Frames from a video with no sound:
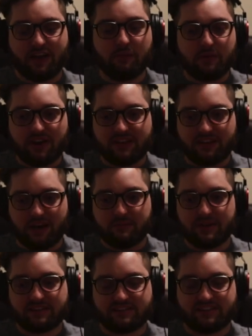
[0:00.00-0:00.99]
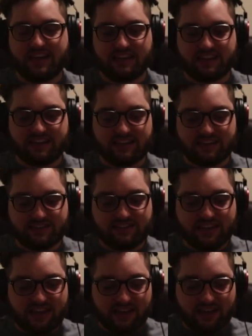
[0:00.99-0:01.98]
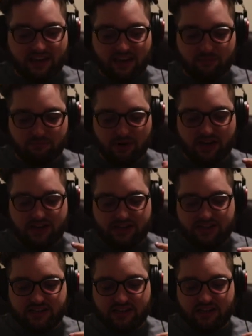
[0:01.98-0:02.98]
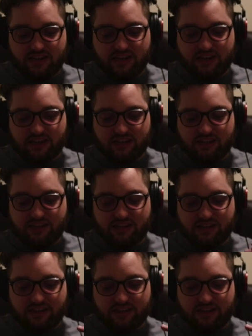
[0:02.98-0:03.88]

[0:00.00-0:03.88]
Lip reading: I'm not saying it is, but I